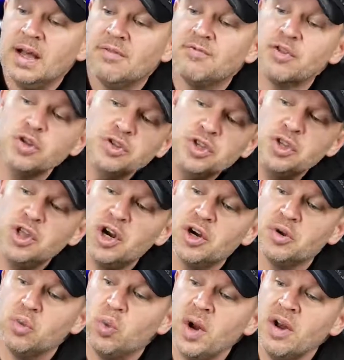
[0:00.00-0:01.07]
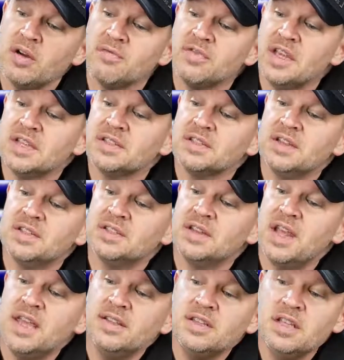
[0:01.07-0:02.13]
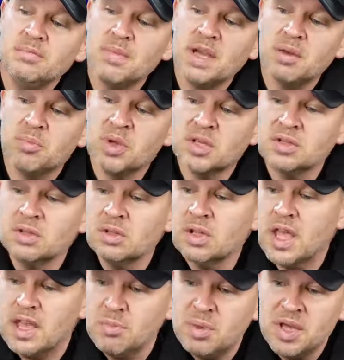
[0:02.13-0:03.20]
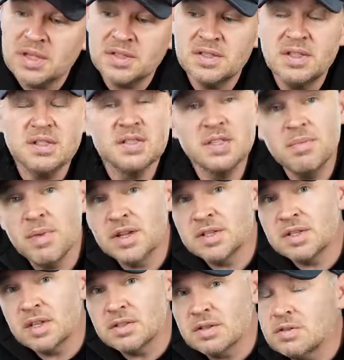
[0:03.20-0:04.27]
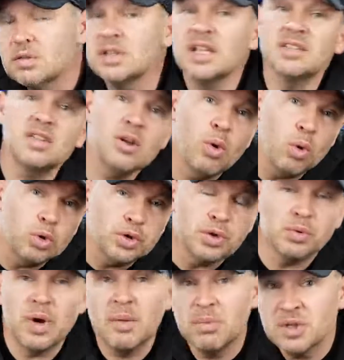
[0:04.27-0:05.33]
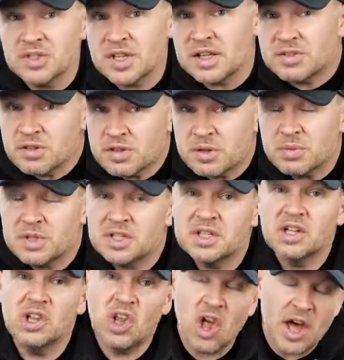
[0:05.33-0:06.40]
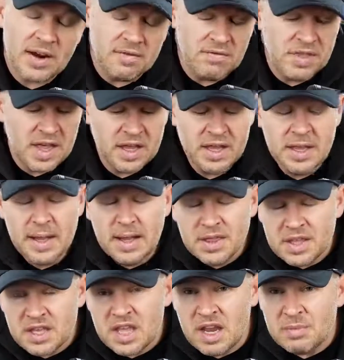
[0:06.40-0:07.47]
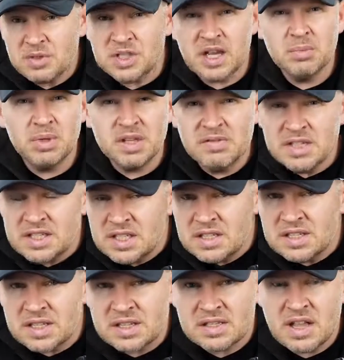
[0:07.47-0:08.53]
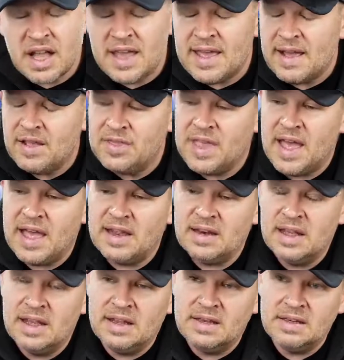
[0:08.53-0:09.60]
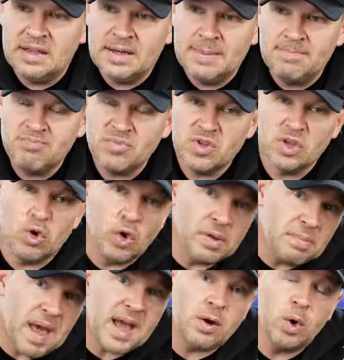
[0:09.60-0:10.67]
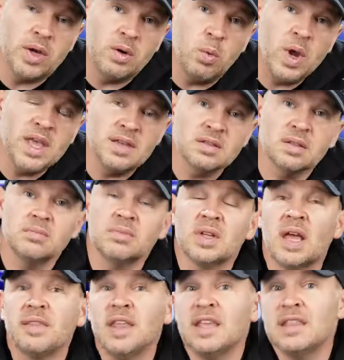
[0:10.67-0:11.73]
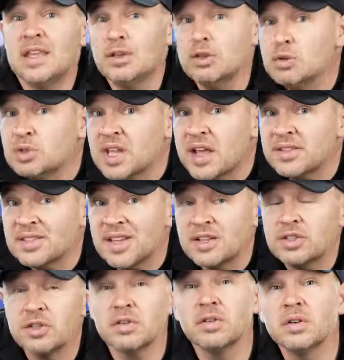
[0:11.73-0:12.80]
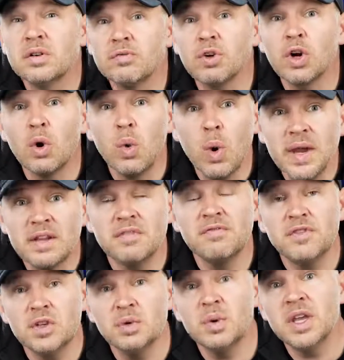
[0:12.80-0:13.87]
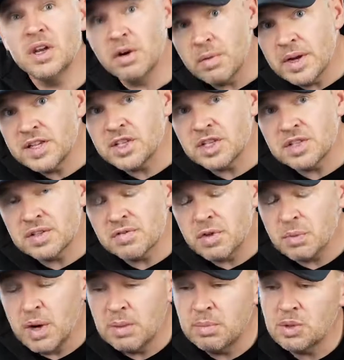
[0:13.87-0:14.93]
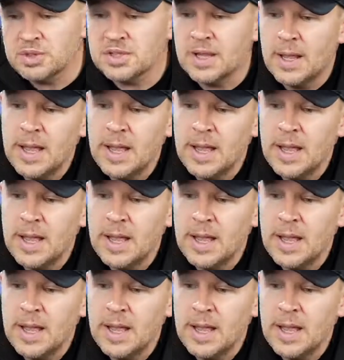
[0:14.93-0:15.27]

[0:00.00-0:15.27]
for those of you that aren't aware of this, it's an 18 megapixel APS-C CMOS sensor. So that's the older Rebel sensor that was in a lot of the cameras. Like I believe the T6i had that, and going back quite a ways, they used that sensor for quite a few iterations of the Rebels.